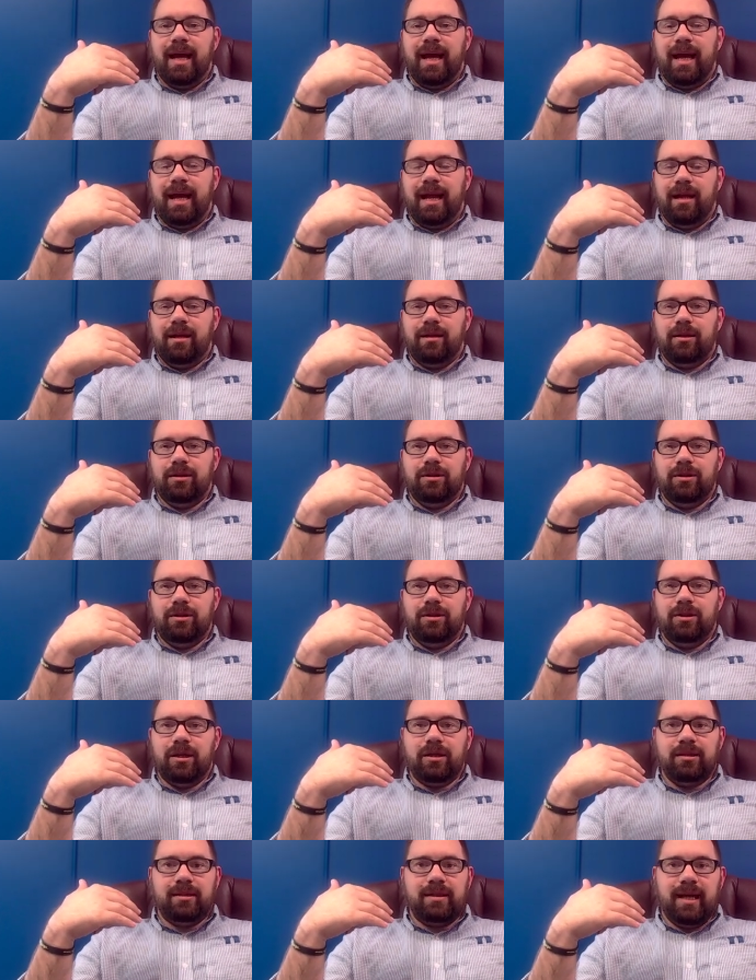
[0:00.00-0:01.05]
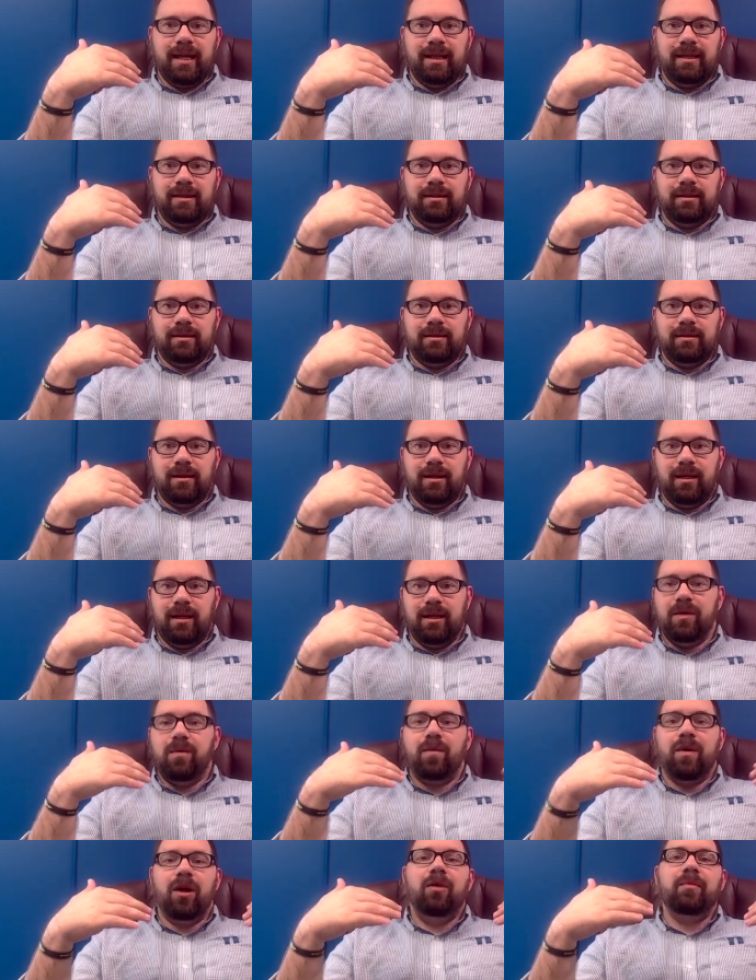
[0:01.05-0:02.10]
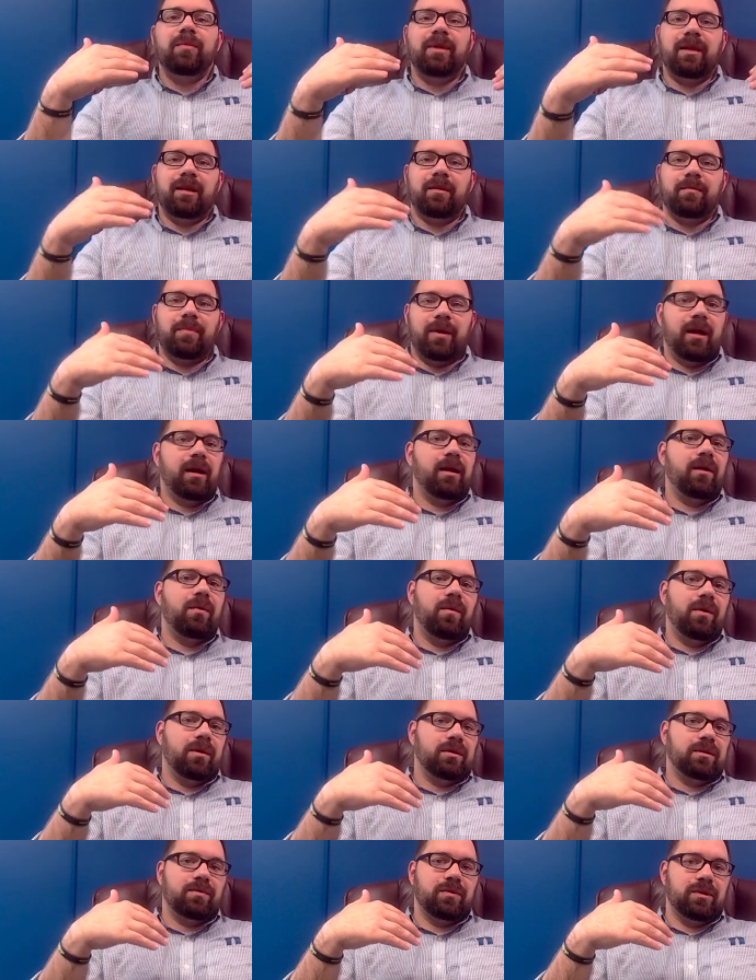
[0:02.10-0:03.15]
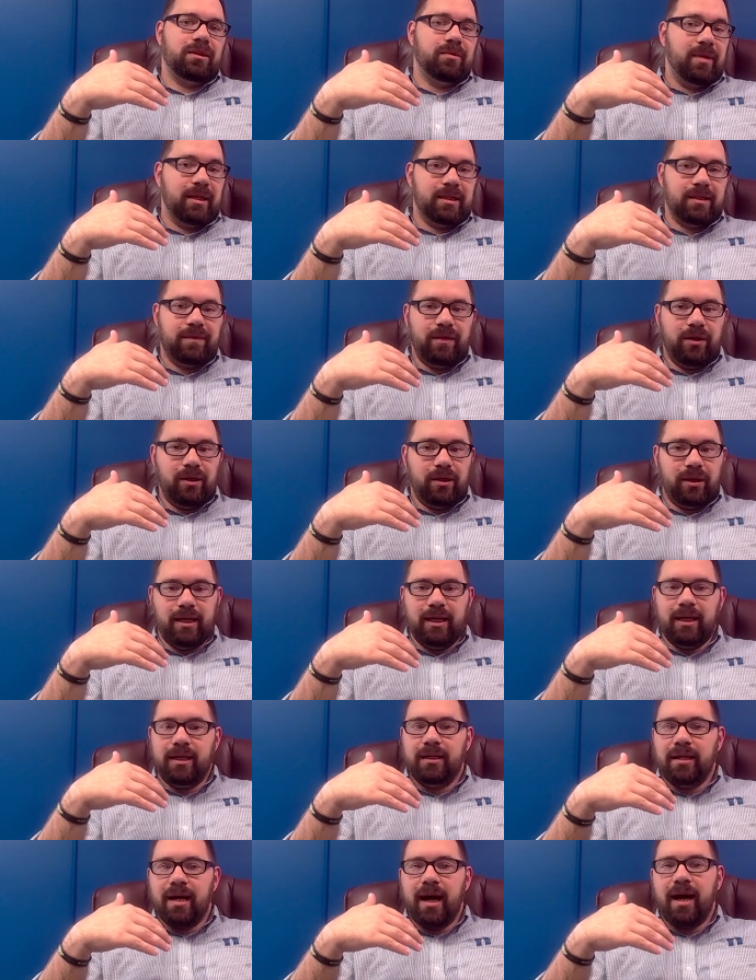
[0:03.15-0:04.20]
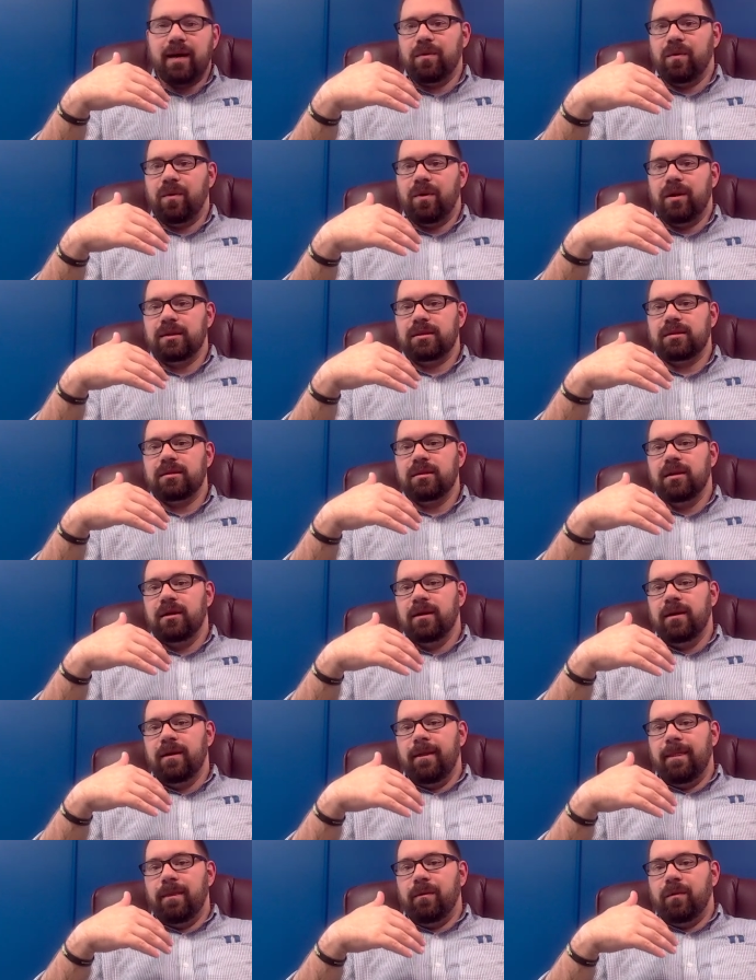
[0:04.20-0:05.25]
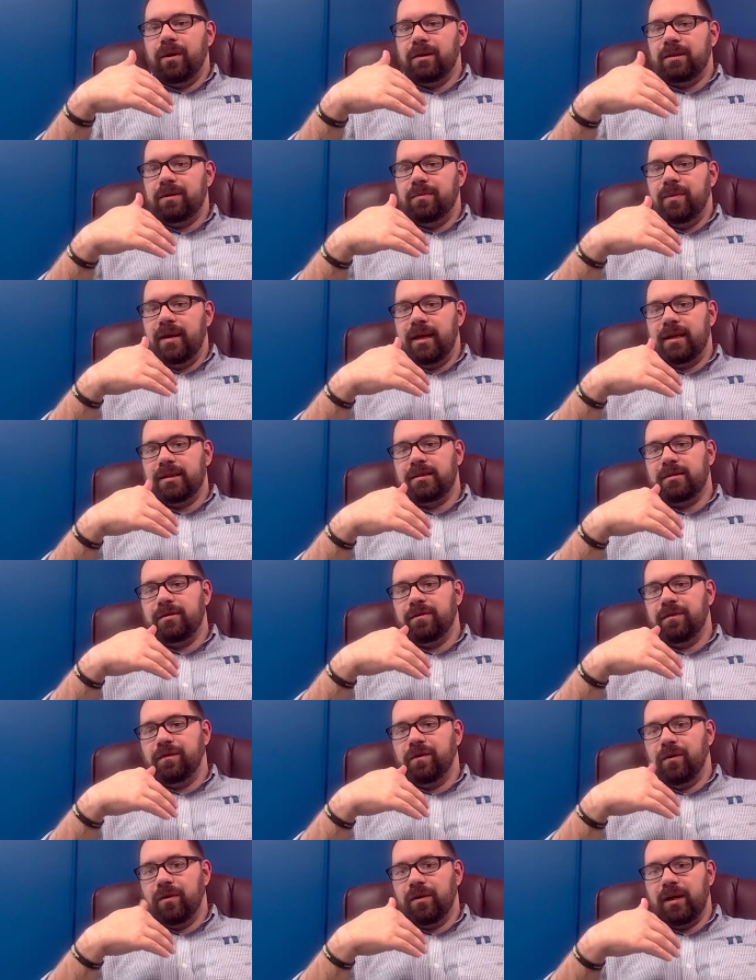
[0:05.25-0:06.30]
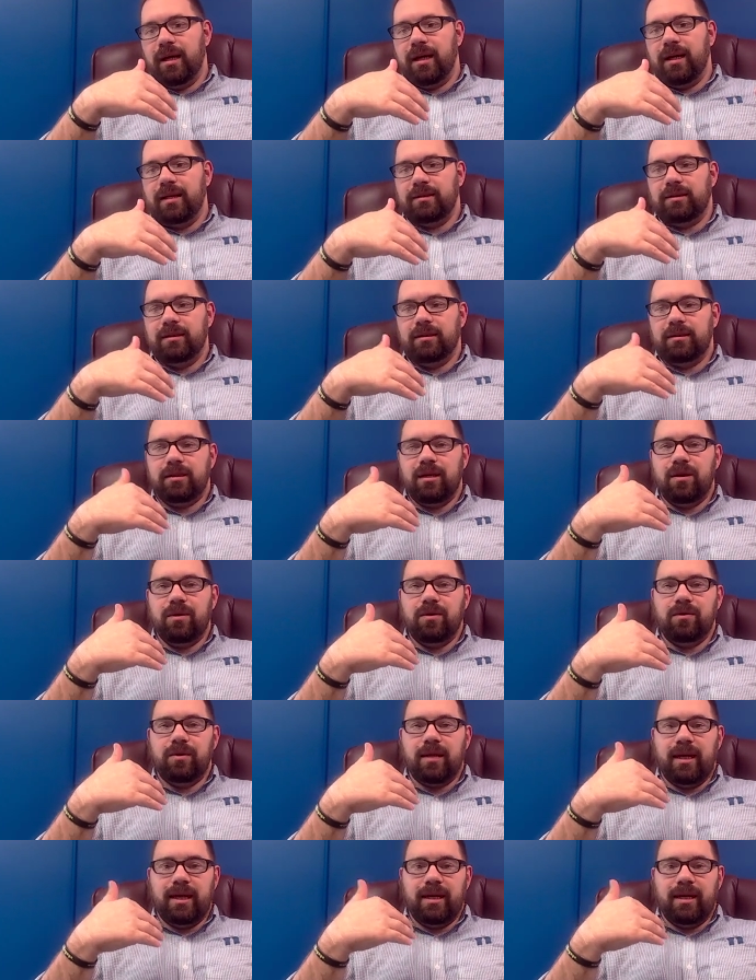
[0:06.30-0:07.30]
And just as any well-meaning parent wants what's best for their kid, God wants what's best for us. And so,